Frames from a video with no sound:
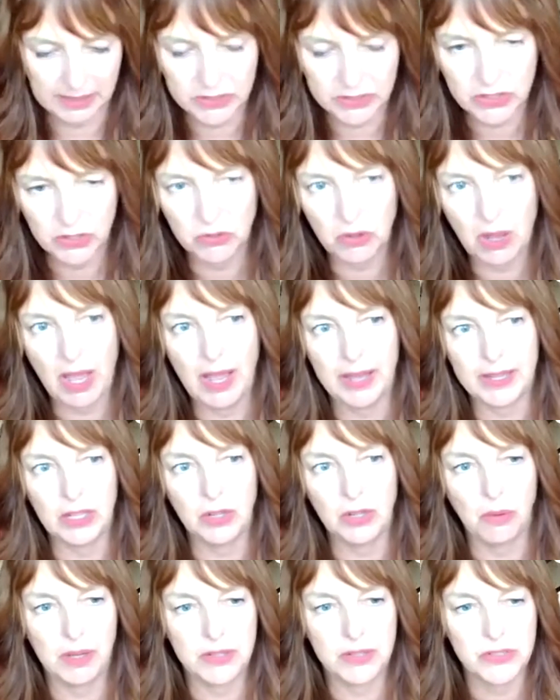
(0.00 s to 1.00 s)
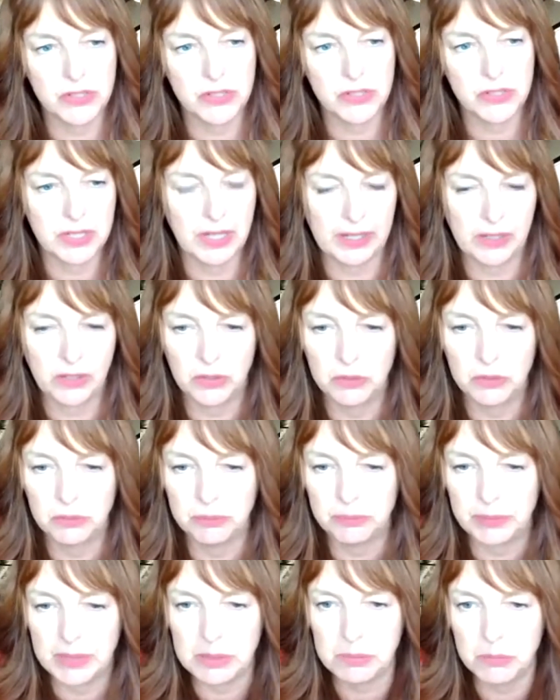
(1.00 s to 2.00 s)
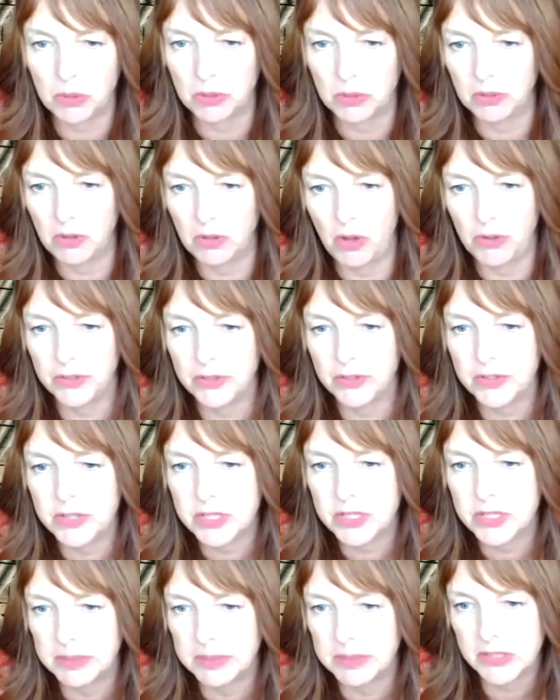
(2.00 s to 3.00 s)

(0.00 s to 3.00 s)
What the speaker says: So I couldn't be more honored to be